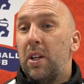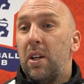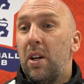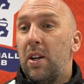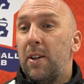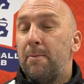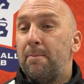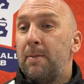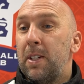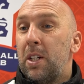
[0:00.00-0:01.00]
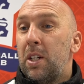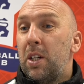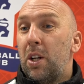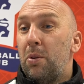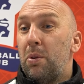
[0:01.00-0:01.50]

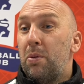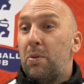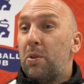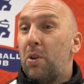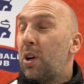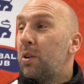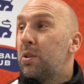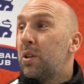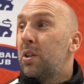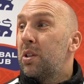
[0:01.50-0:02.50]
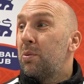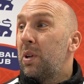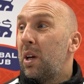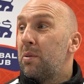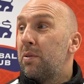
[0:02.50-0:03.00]
We've got to go to
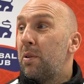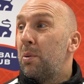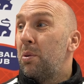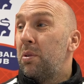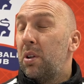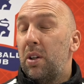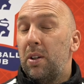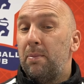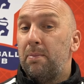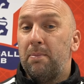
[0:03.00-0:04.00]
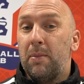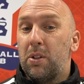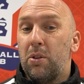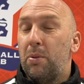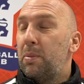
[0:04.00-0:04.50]
win games of football.
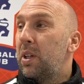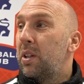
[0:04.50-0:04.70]
That's got to be